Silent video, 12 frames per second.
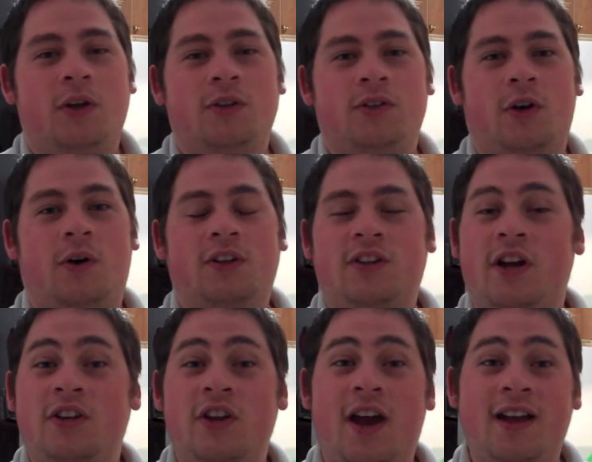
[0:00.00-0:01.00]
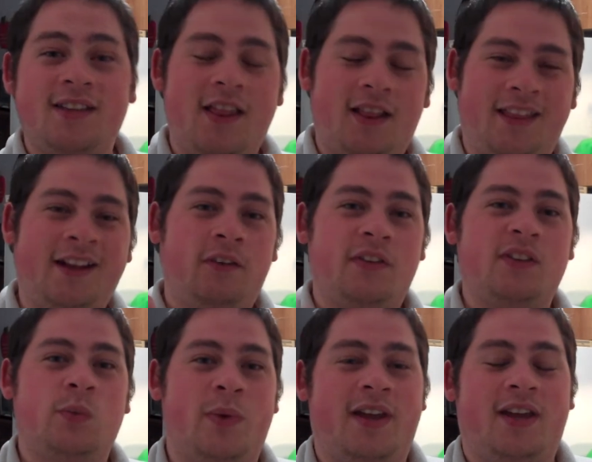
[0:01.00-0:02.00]
So I'll talk to you guys later
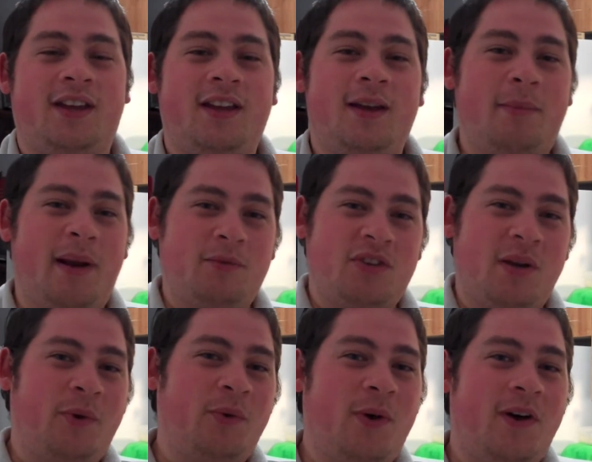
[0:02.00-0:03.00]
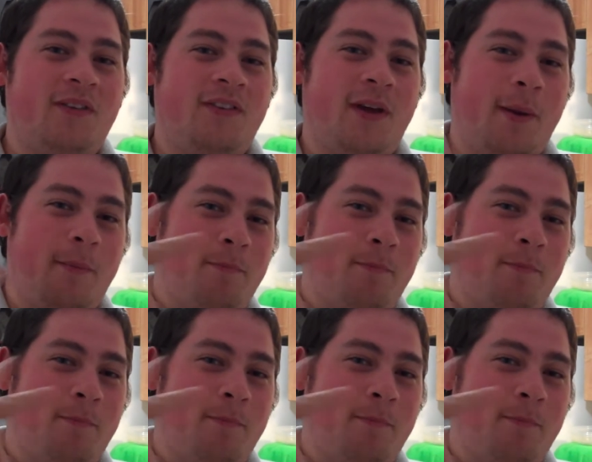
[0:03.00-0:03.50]
this week. My name is Chathamboy12.